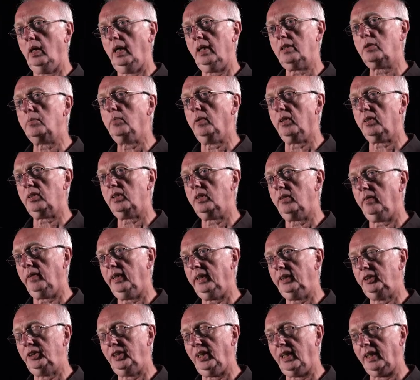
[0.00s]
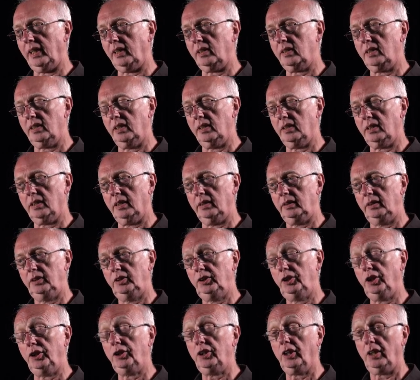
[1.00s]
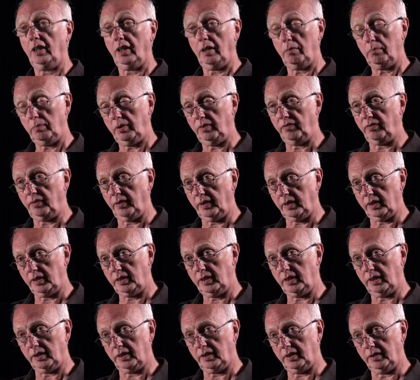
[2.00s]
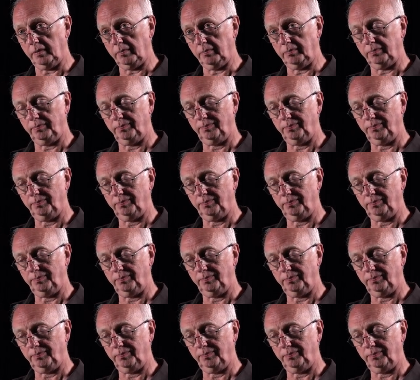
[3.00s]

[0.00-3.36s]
S-Master HX is a digital amplifier system.